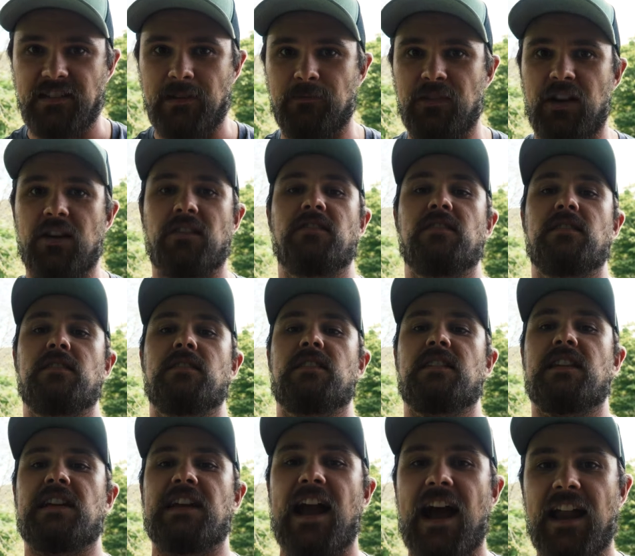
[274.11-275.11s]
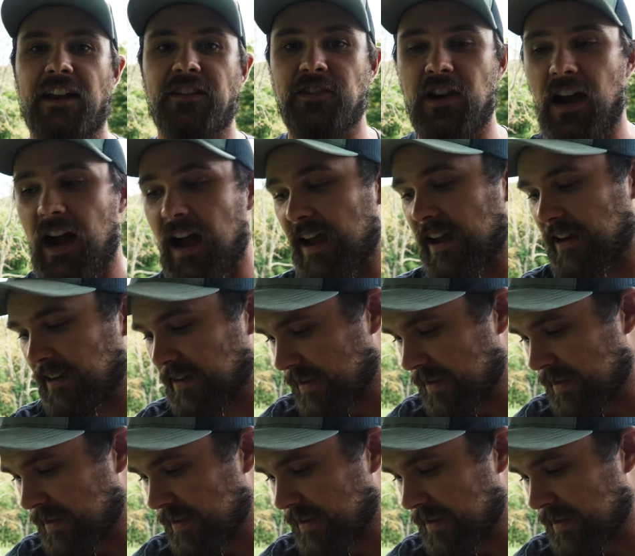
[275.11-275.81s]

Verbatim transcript: I'm telling you, you gotta try it.